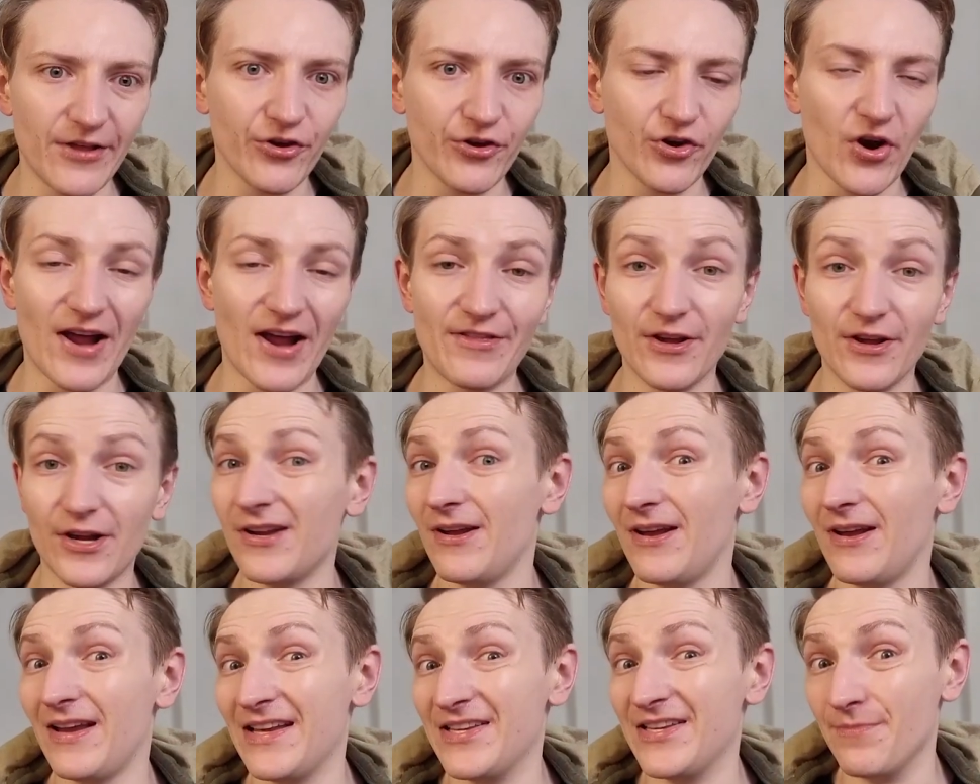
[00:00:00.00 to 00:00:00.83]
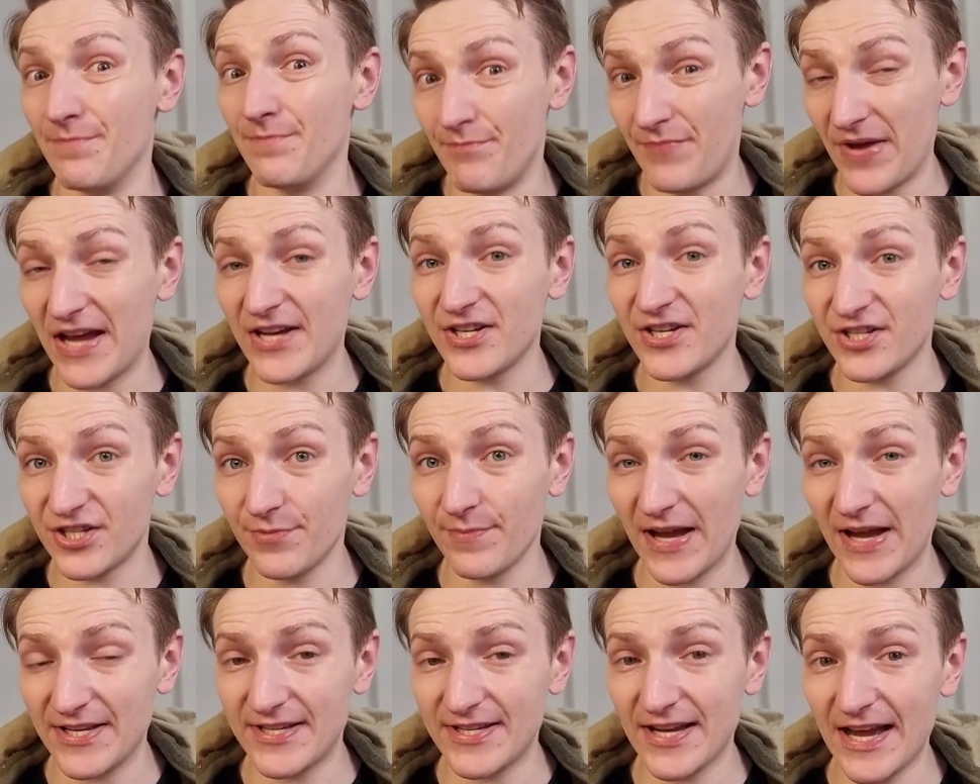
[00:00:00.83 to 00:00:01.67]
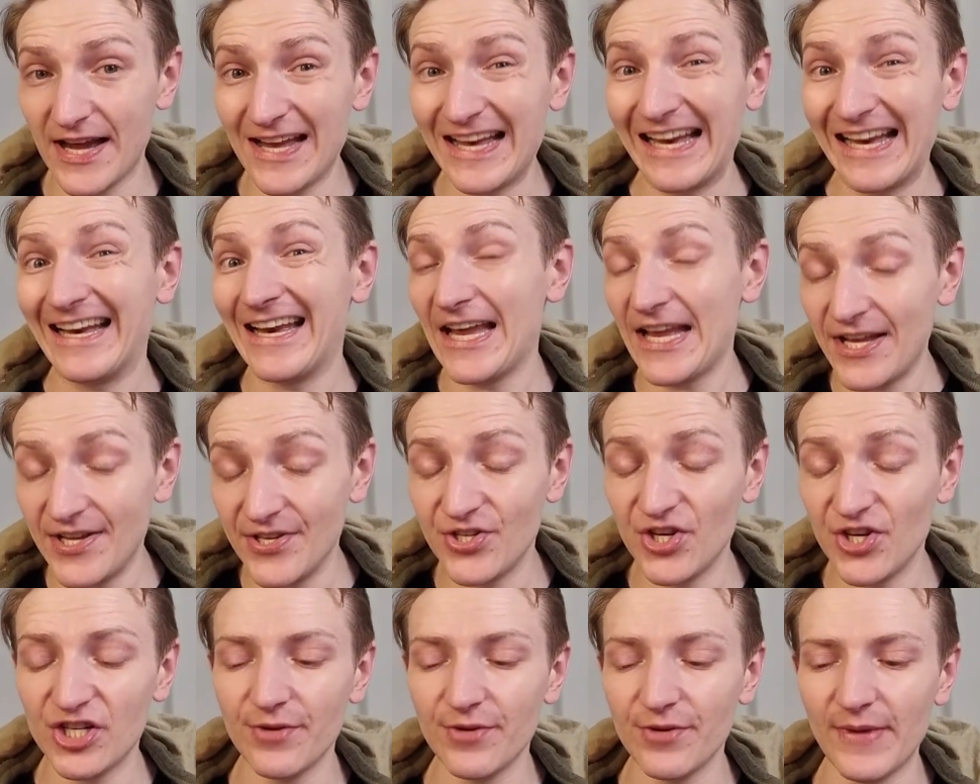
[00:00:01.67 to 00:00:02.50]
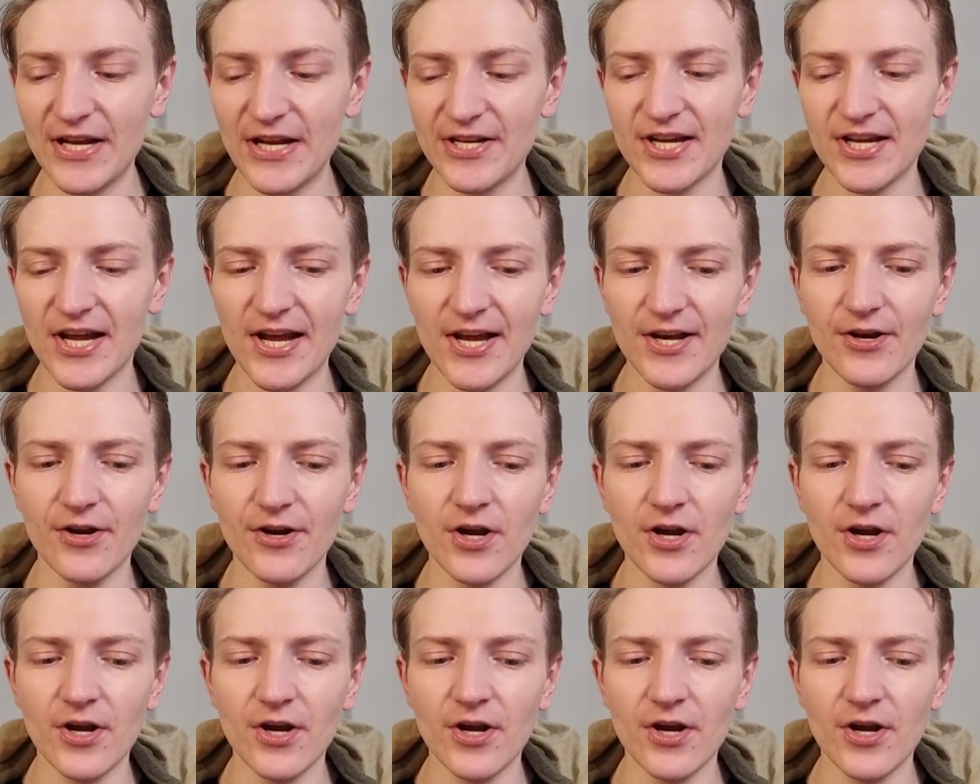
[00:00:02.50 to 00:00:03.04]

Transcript: I think, is better to maintain and easier to maintain.